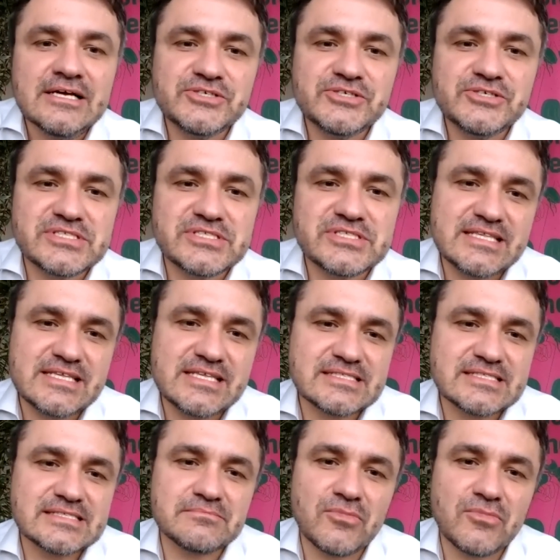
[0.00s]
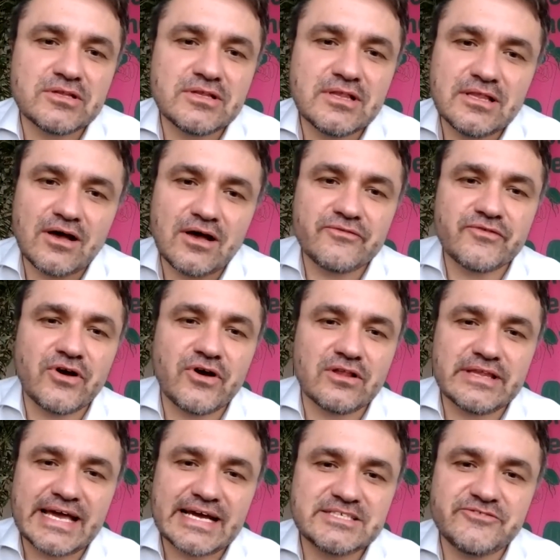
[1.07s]
Do you see this model of
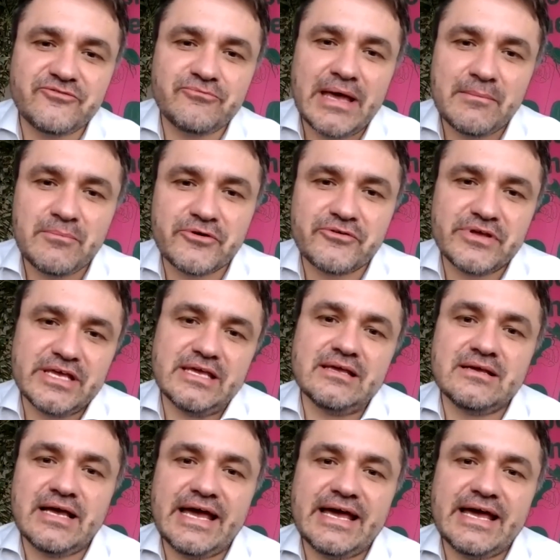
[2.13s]
collective memory